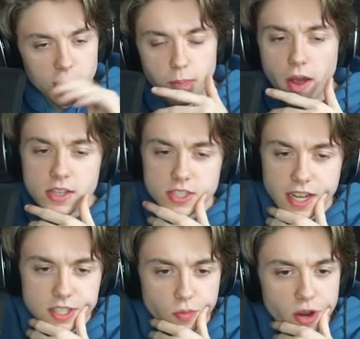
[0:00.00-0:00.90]
The boss
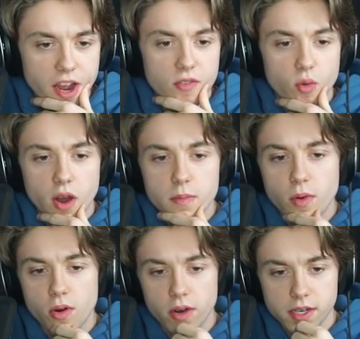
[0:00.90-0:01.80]
says if we have one
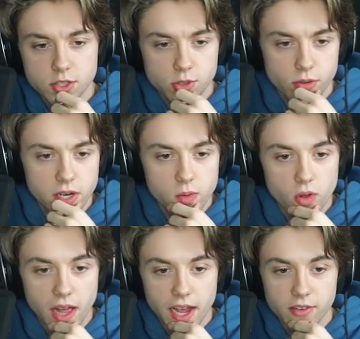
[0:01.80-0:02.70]
more injury,
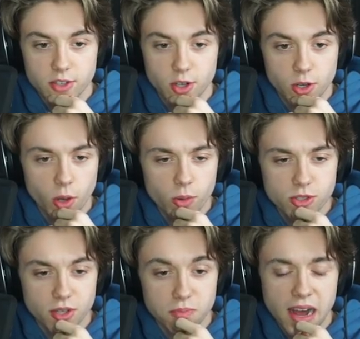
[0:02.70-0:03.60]
we'll have to
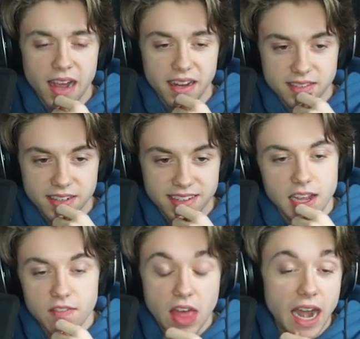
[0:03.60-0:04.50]
close the mine.
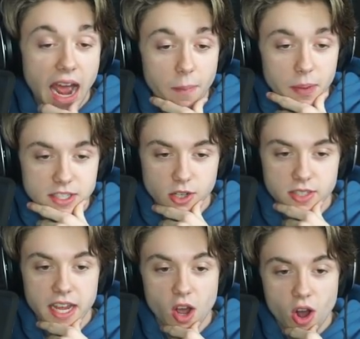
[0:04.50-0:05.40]
If that happens, I'll
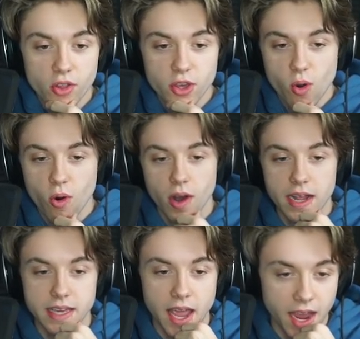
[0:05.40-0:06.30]
take all the ore
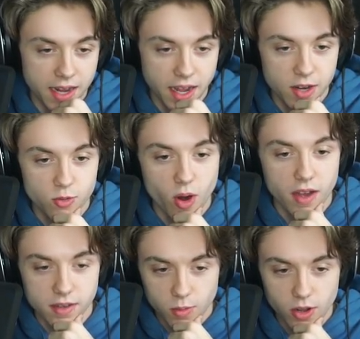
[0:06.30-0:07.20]
I can and
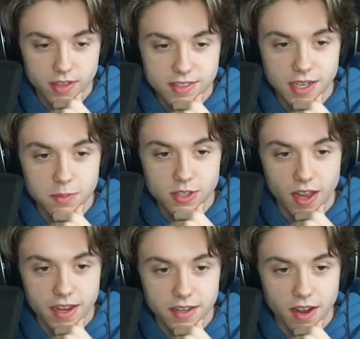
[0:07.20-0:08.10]
run. Well, it seems
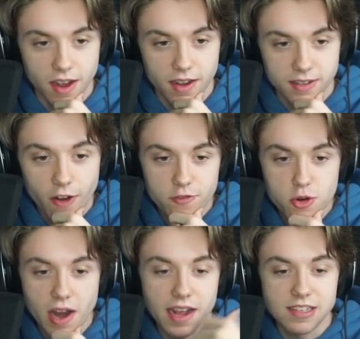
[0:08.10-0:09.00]
like uh, a
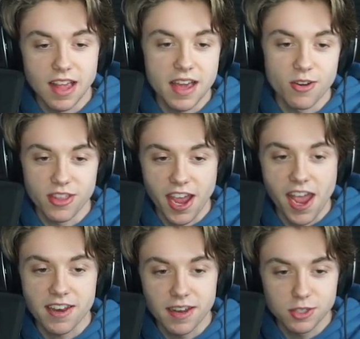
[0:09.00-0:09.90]
few days later, they
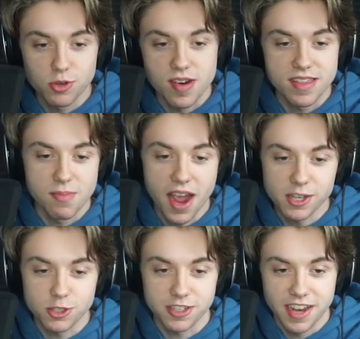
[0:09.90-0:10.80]
had an injury and the
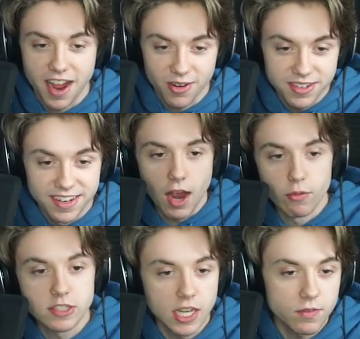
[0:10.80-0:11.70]
mine shut down. I
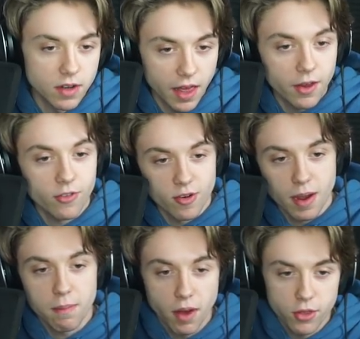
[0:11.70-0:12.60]
received a letter from
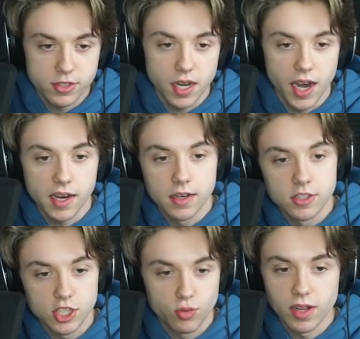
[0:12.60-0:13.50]
my mother today.
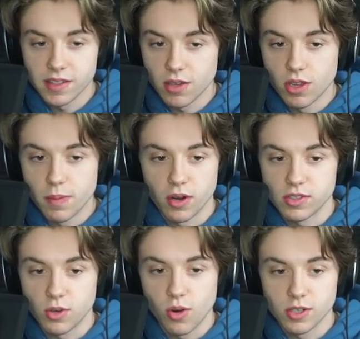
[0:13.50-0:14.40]
She's really the only
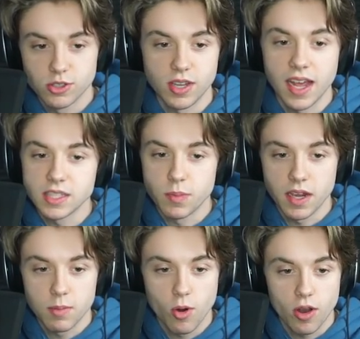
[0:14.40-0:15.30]
person who understands me
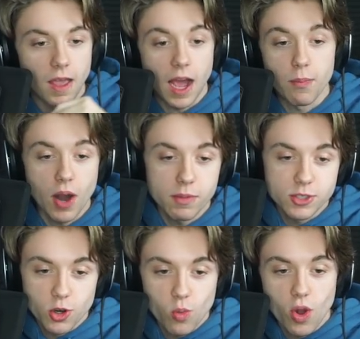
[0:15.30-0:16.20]
anymore. I
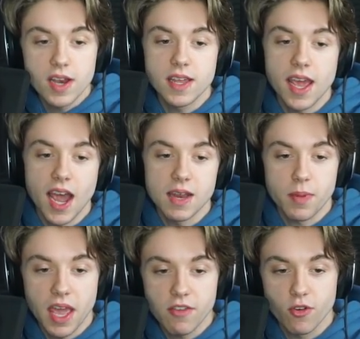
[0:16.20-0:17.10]
promised her one day I'd
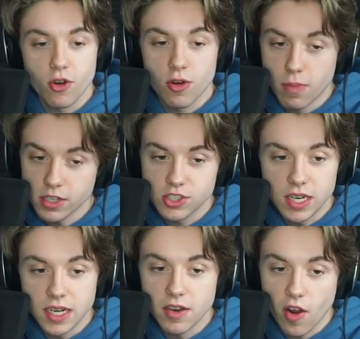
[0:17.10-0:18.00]
pay for her much
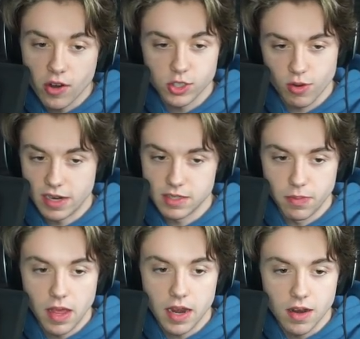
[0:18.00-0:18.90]
needed heart
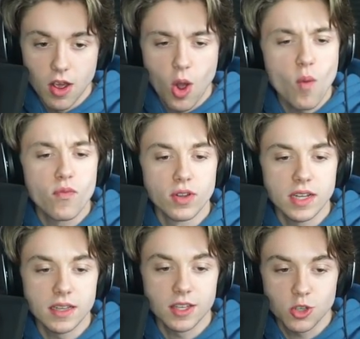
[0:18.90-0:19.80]
transplant.
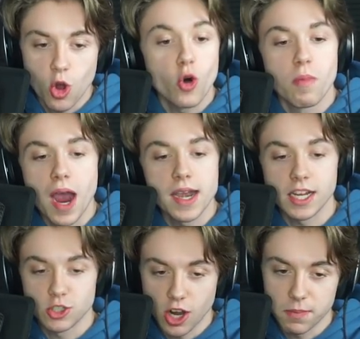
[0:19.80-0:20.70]
Hopefully this whole
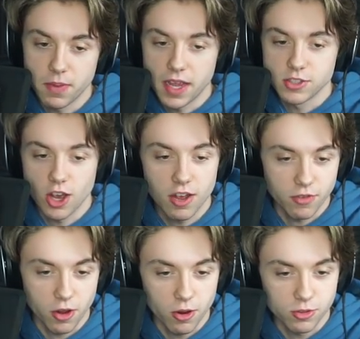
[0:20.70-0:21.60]
mining job pays off.
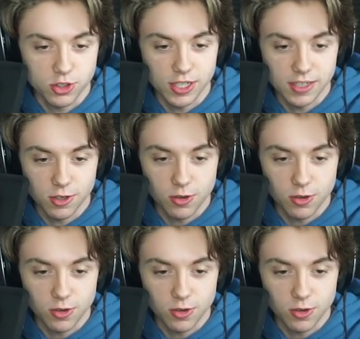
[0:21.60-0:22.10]
Oh, geez.